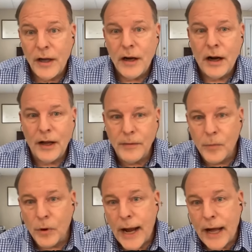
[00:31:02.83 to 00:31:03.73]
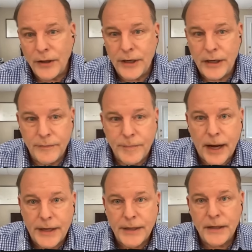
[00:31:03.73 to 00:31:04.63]
on the right. morality of
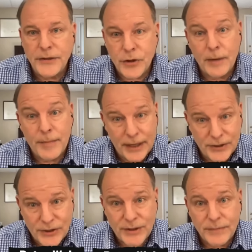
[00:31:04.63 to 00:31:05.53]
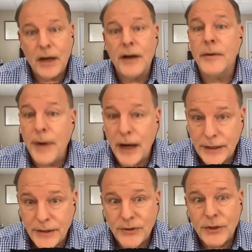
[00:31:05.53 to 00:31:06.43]
Biden and Trump, hence Hunter
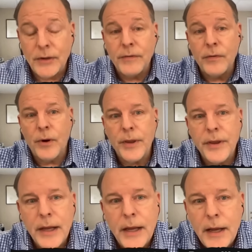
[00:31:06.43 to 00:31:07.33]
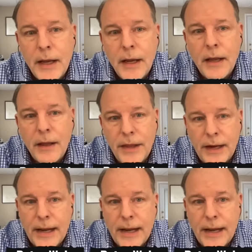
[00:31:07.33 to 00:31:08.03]
Biden and so forth. They